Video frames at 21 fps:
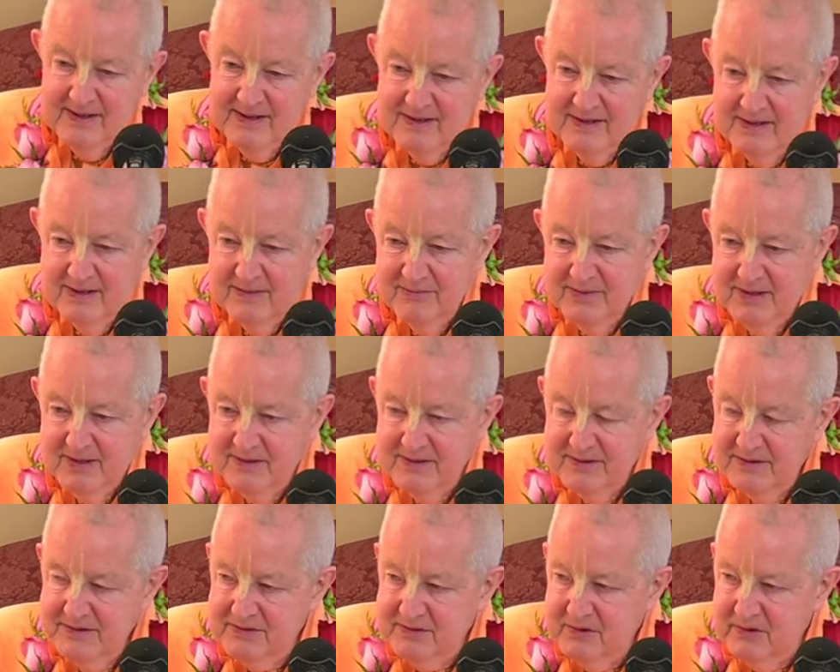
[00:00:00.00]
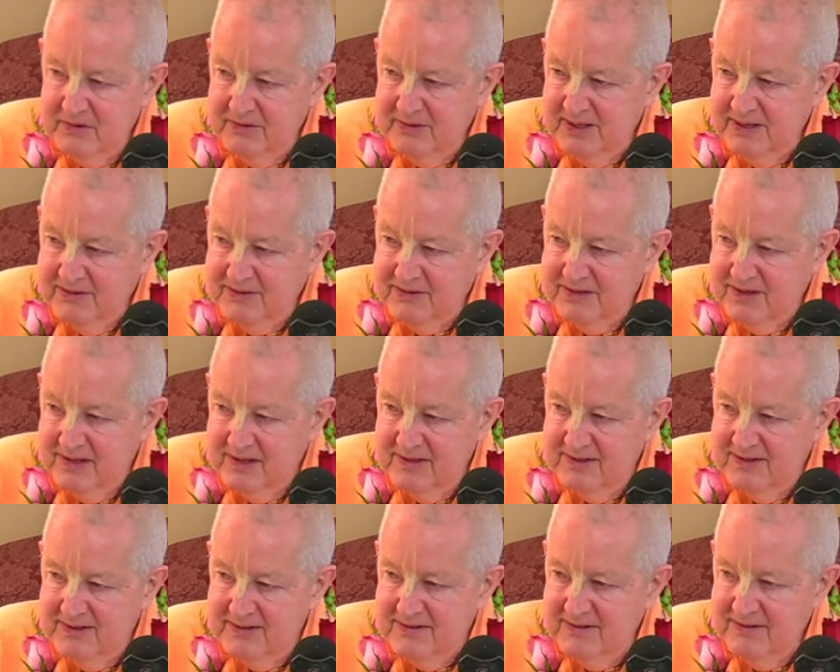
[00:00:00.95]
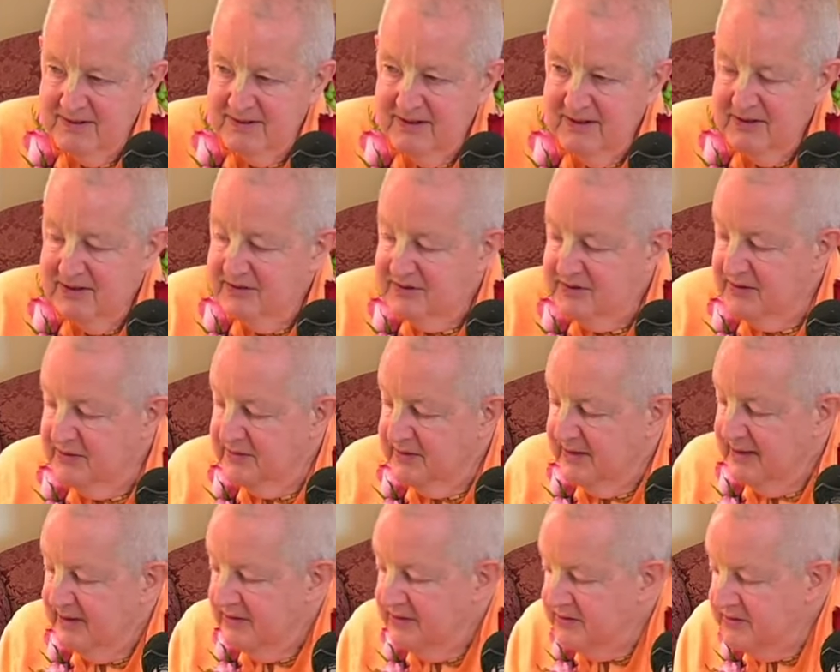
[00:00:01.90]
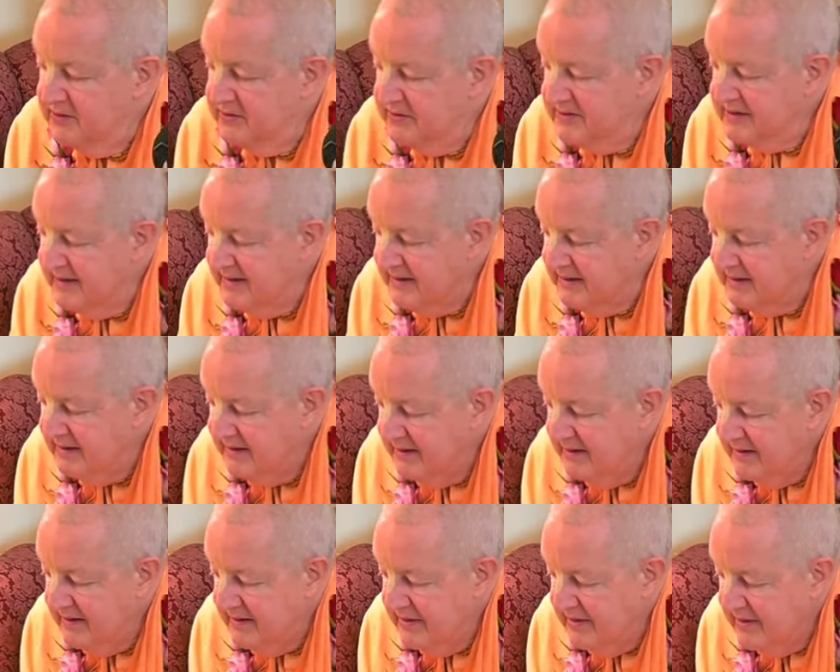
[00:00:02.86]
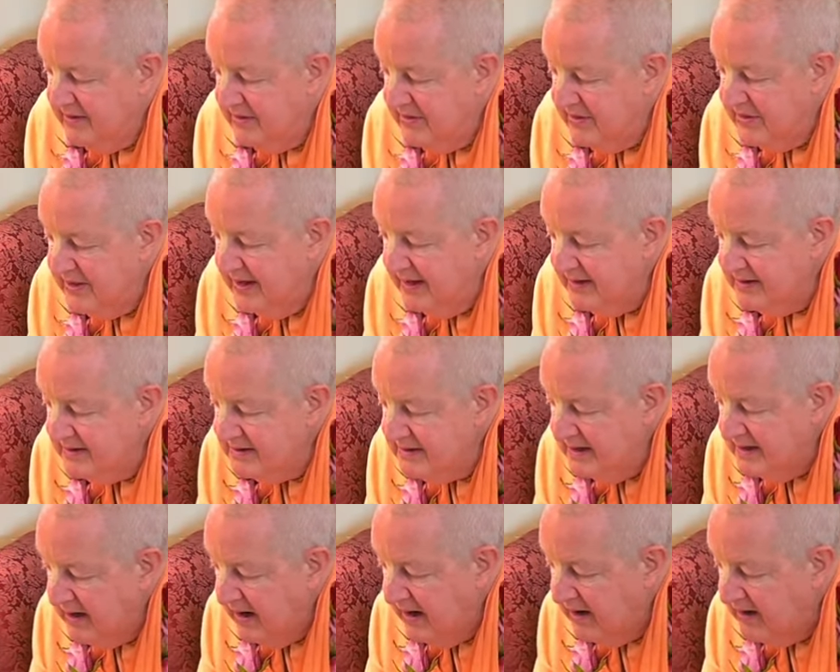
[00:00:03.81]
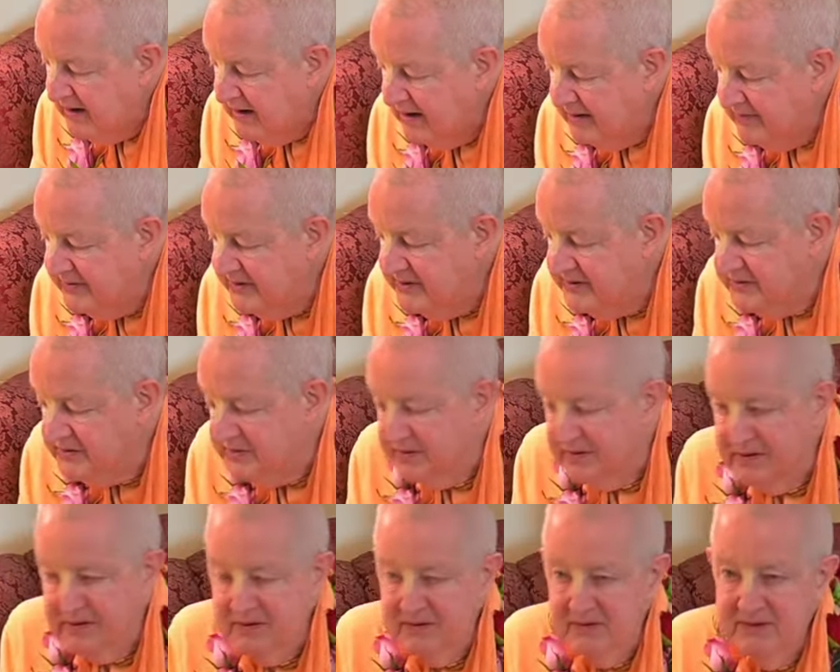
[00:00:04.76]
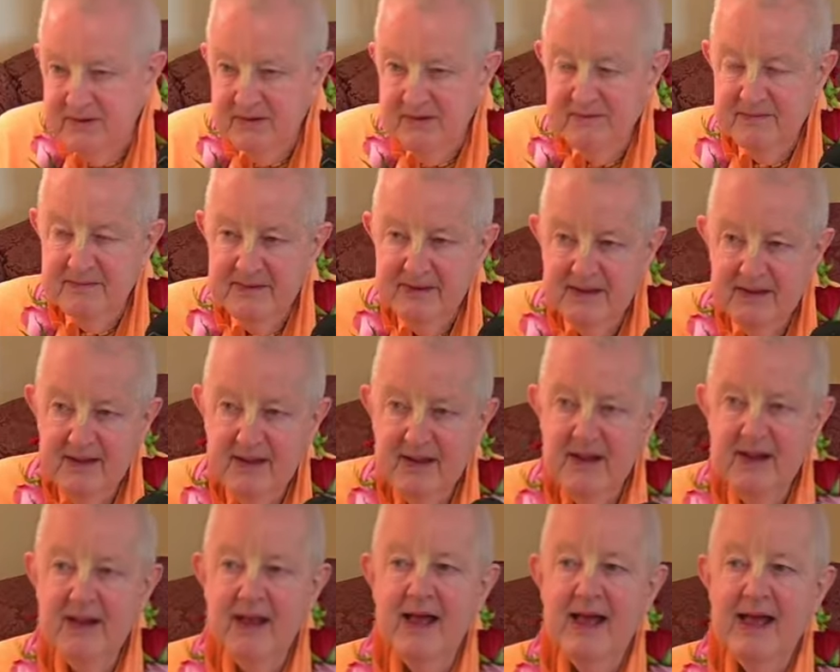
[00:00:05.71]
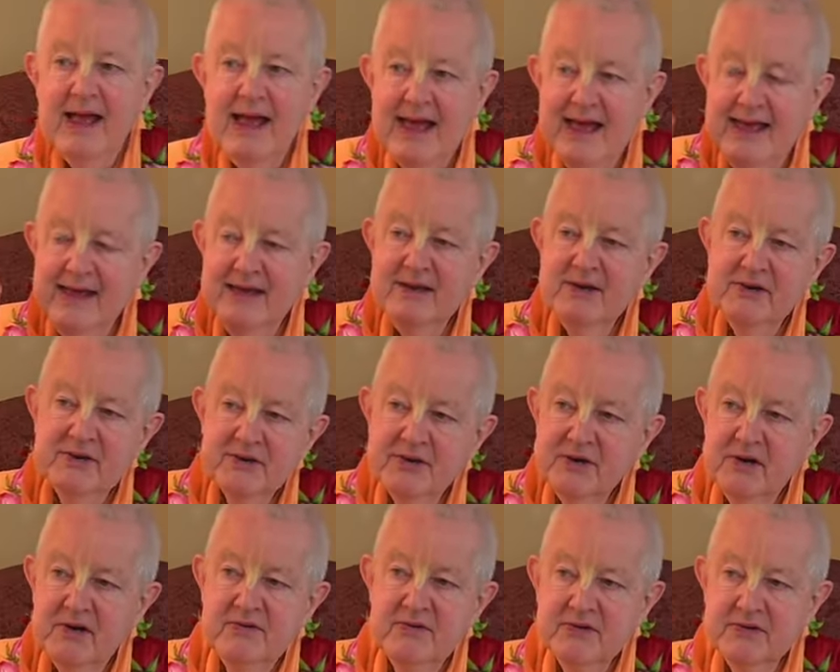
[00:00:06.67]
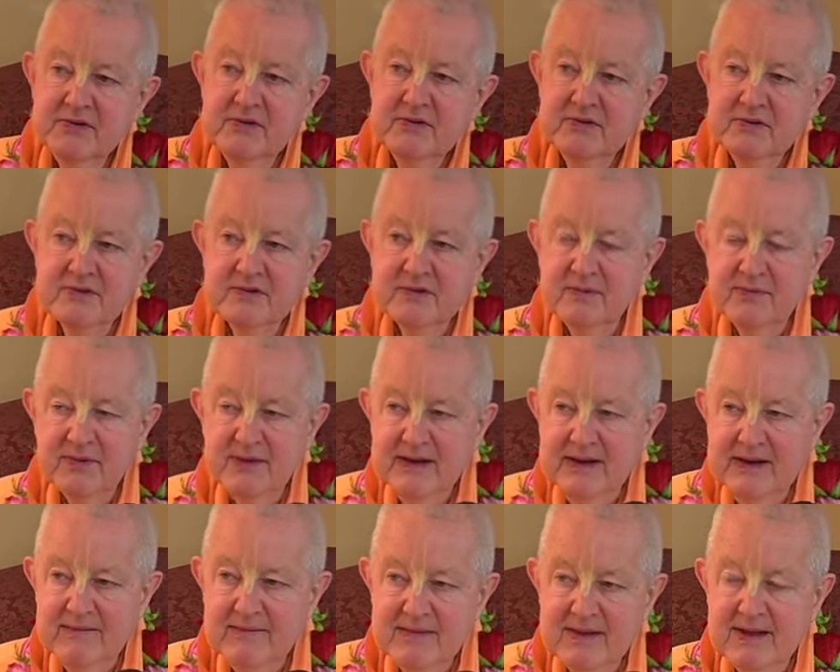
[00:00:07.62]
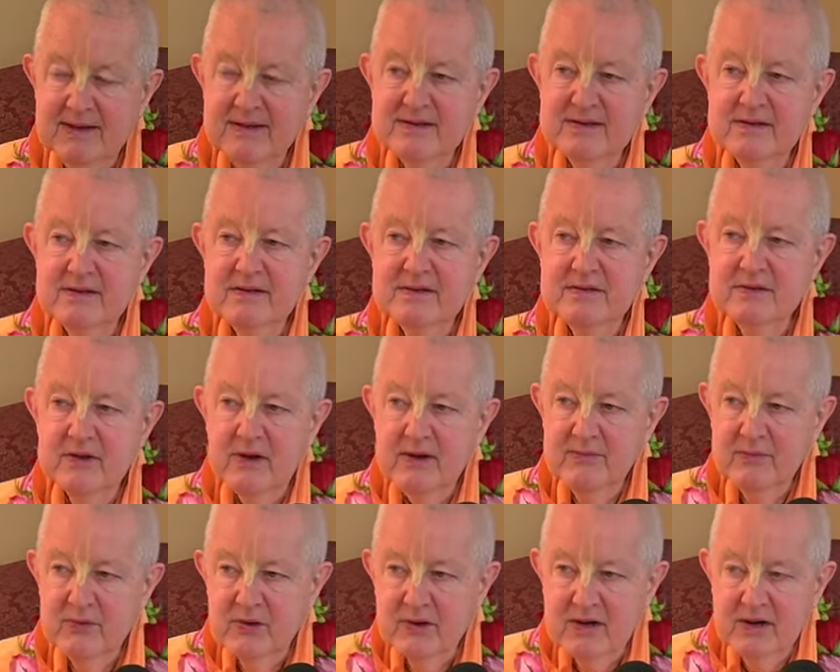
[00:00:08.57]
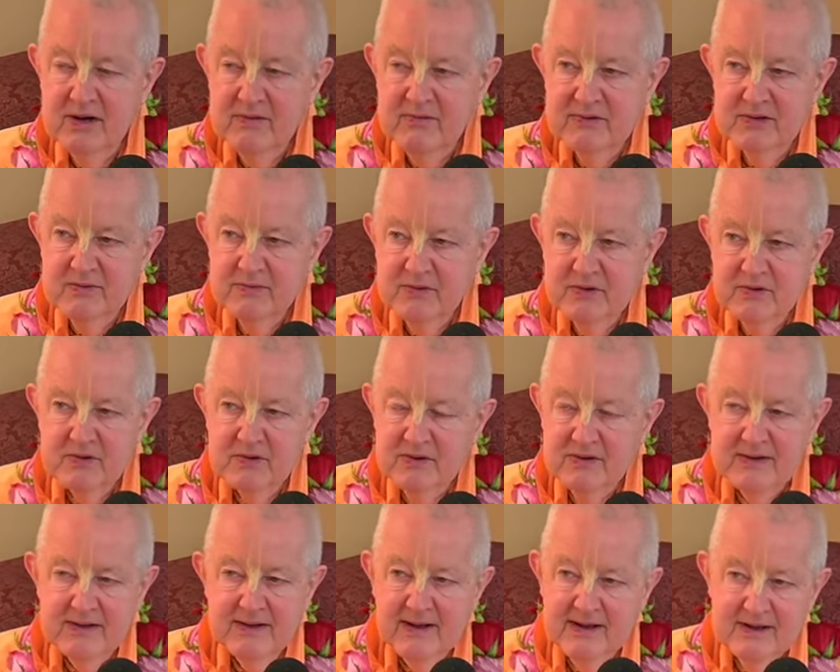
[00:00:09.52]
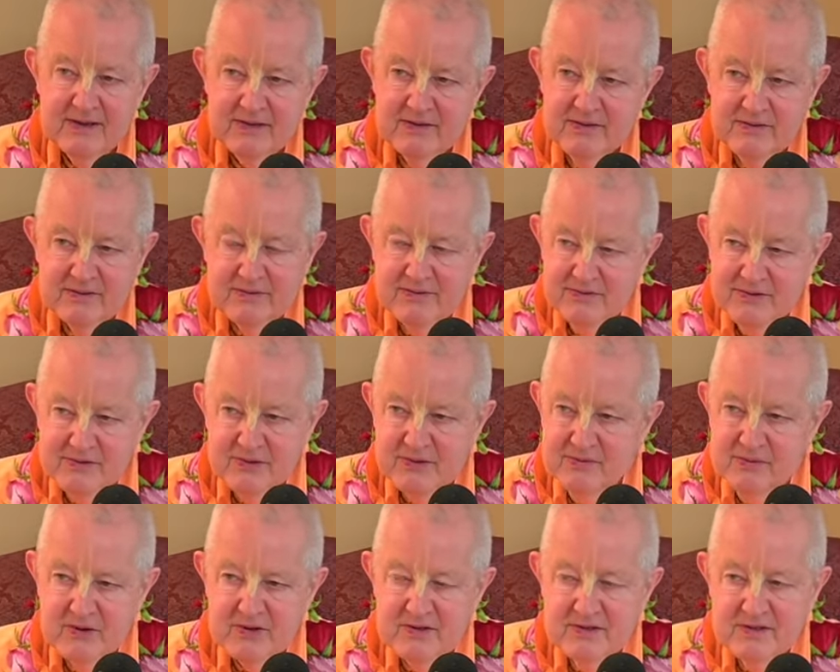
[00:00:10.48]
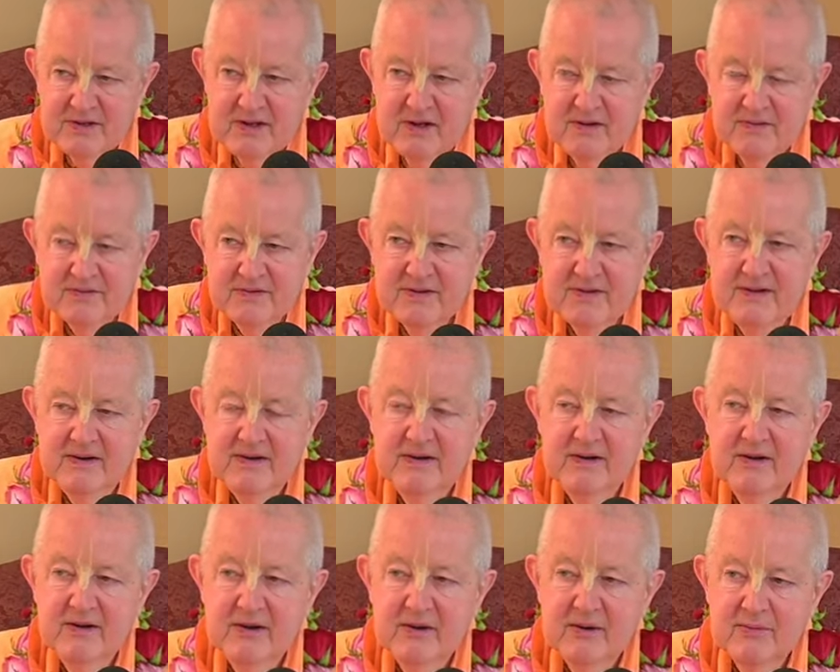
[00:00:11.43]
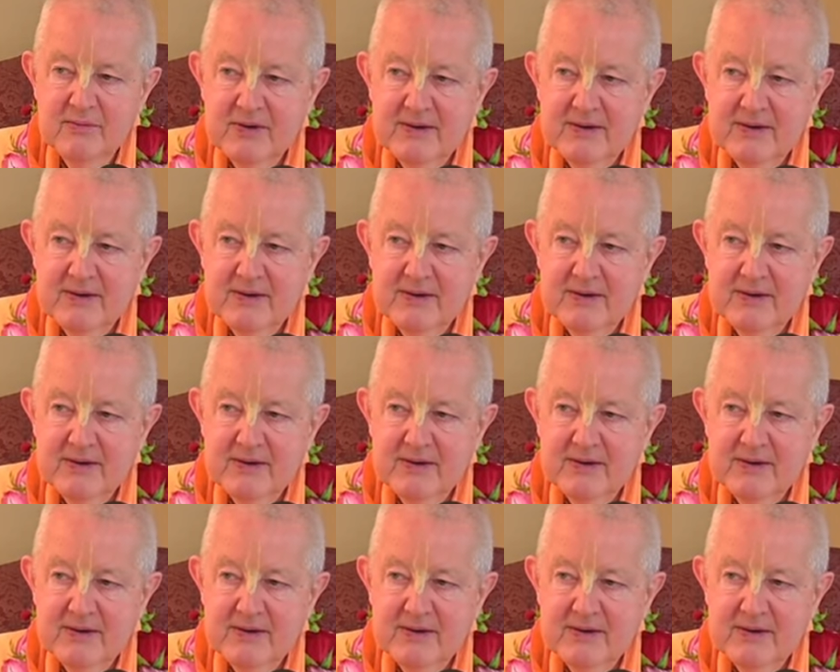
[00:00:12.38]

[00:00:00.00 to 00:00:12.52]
because it's cold outside. And so using things that are of this world in service to the Supreme, not just so I'm more comfortable or I can do more stuff, but